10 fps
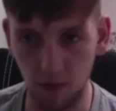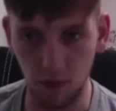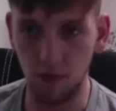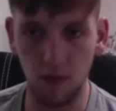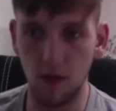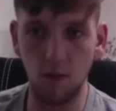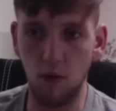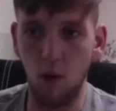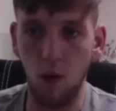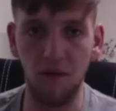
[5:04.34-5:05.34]
and we'll
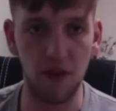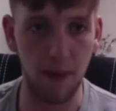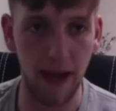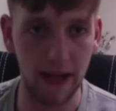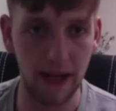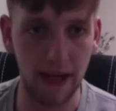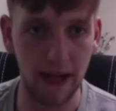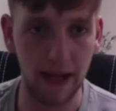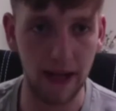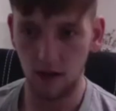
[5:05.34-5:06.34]
hope for the best.
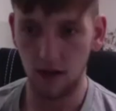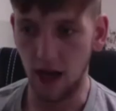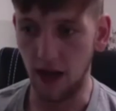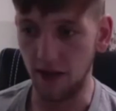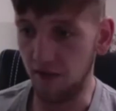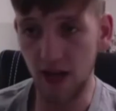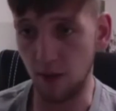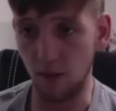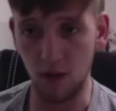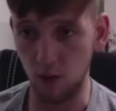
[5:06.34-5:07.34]
And the fight
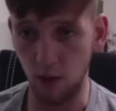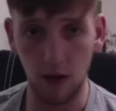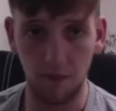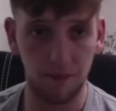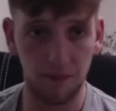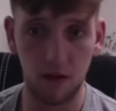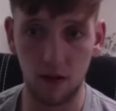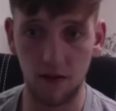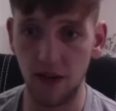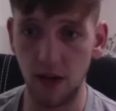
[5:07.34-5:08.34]
went really well.
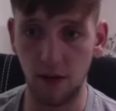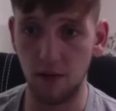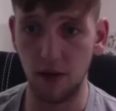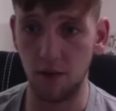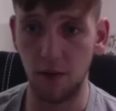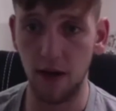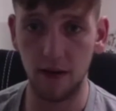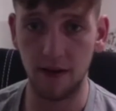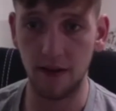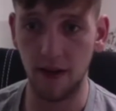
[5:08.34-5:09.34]
The fight went really well.
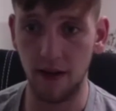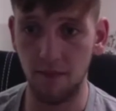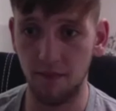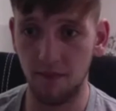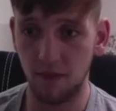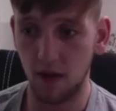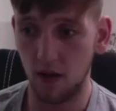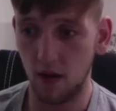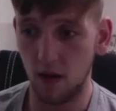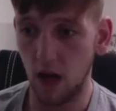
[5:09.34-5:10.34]
And
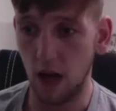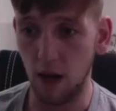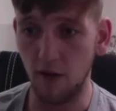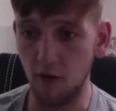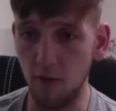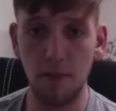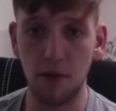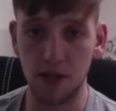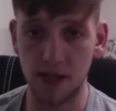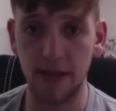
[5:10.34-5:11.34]
I remember
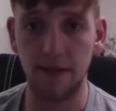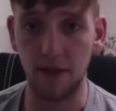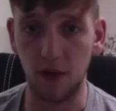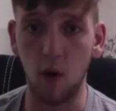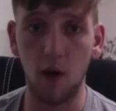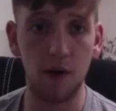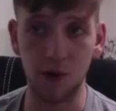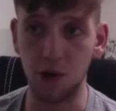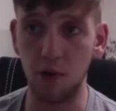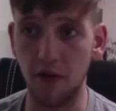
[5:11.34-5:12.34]
sitting in the corner
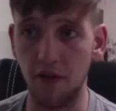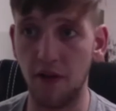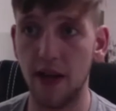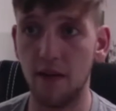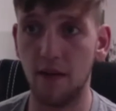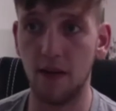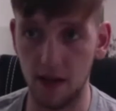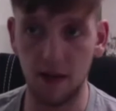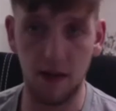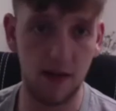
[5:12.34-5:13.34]
during the fight,
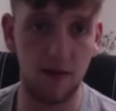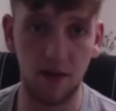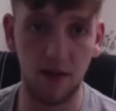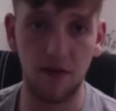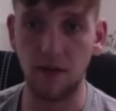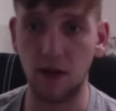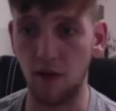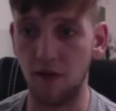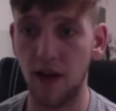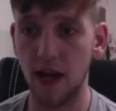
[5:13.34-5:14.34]
the 75-kilo
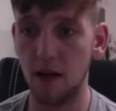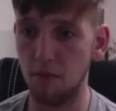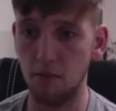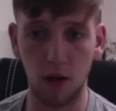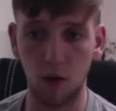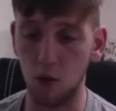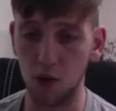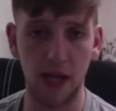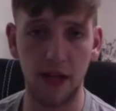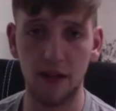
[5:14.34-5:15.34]
fight, and my
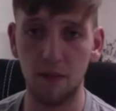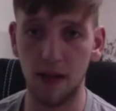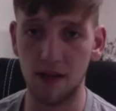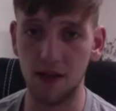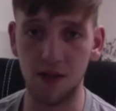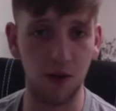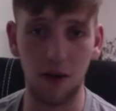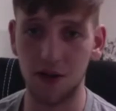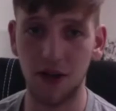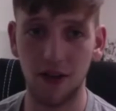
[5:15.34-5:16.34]
coach said to me, he said, George,